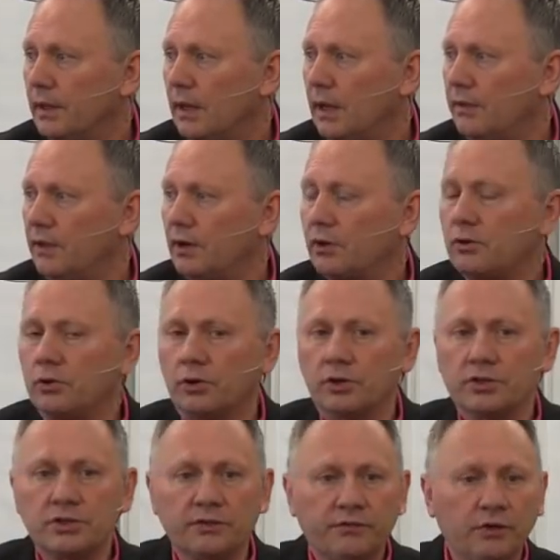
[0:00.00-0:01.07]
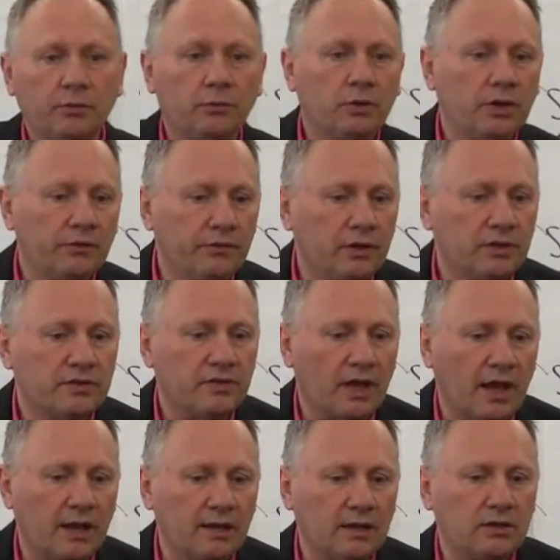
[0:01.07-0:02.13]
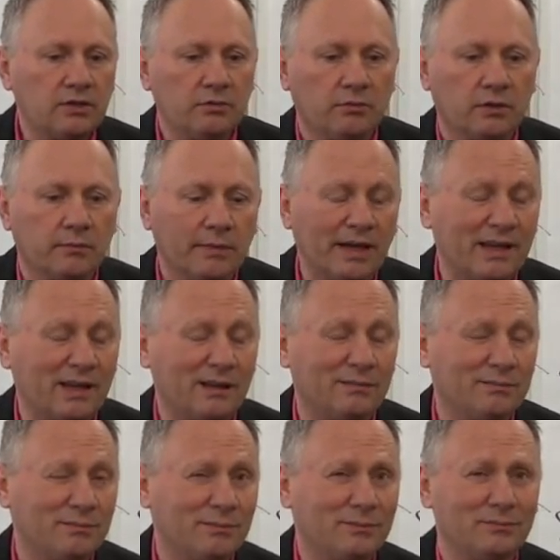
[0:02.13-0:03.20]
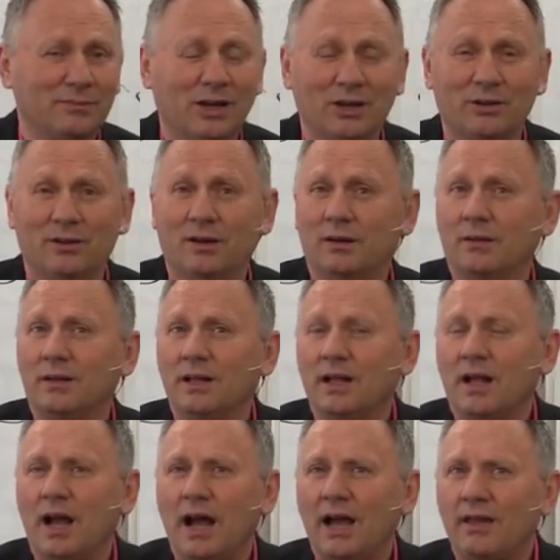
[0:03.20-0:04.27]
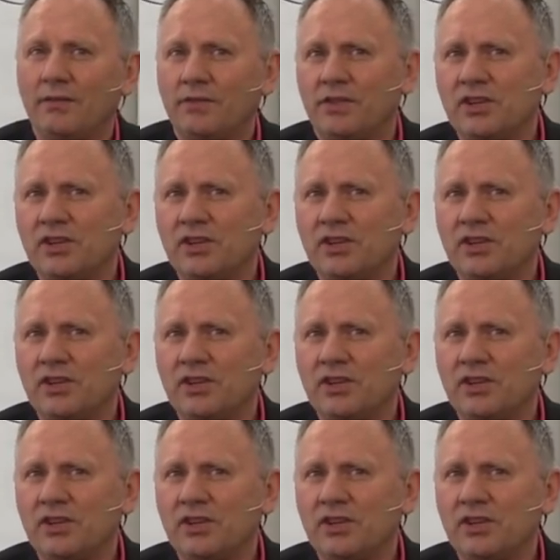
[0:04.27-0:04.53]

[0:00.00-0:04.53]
And then, of course, if you decide that you want to make I